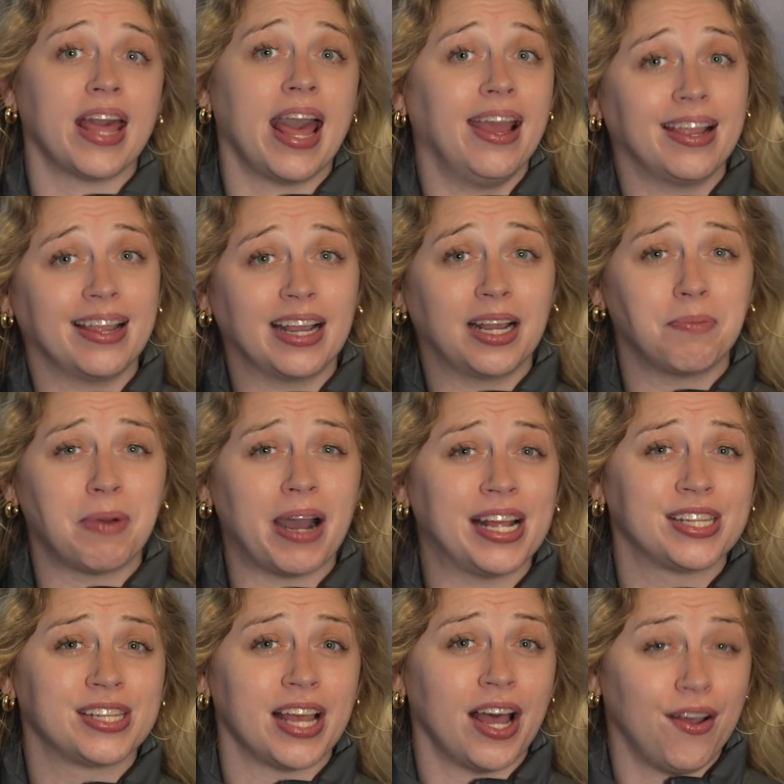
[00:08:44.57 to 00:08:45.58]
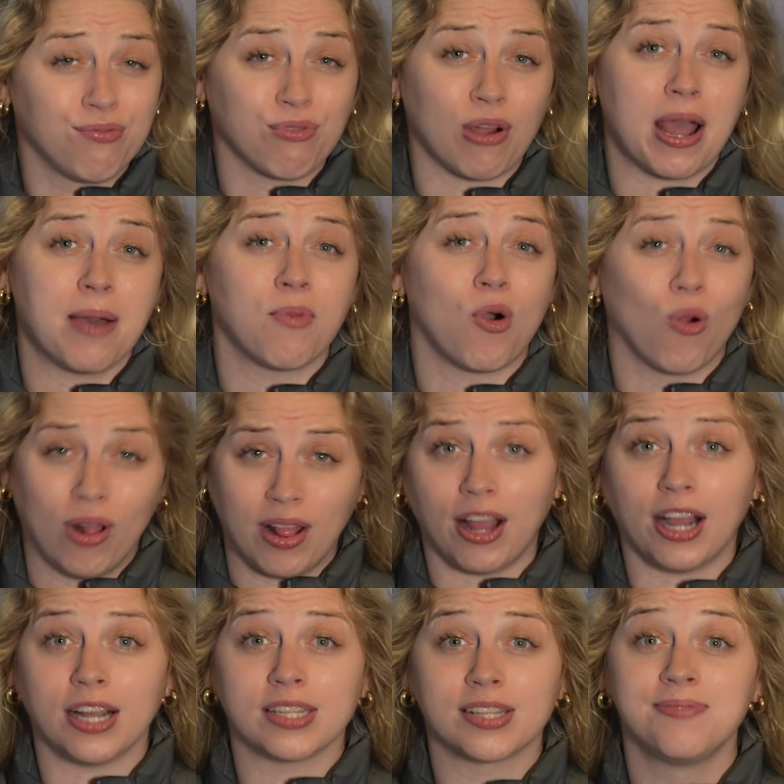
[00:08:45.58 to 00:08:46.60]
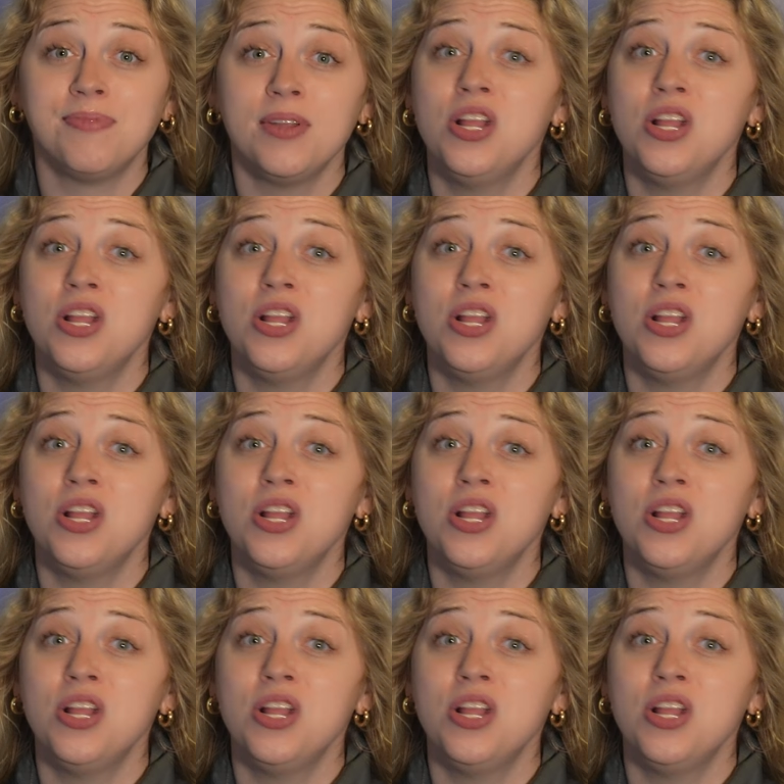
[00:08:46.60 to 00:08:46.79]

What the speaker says: 8 gigabytes of RAM or less.